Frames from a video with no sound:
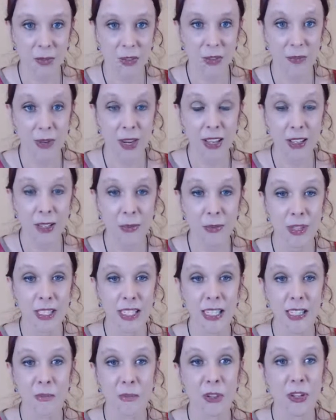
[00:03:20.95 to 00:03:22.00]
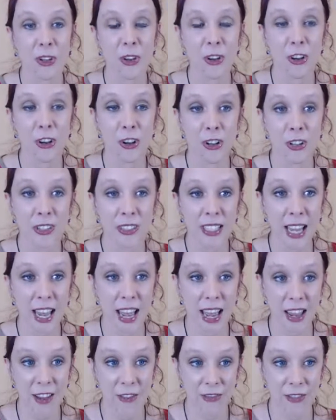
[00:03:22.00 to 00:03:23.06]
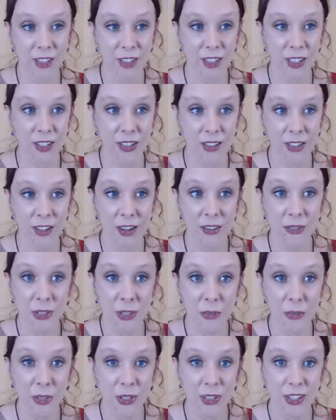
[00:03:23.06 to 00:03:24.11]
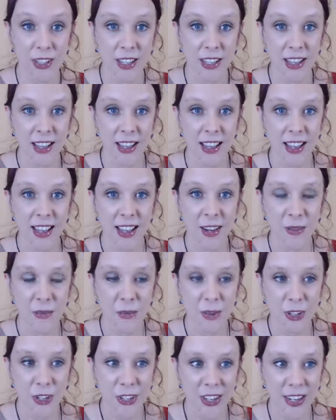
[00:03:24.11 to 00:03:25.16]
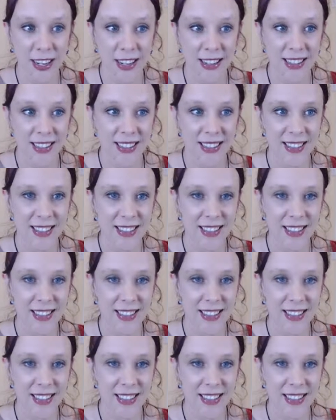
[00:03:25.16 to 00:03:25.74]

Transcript: but the reality was he spent all day feeling uncomfortable and worried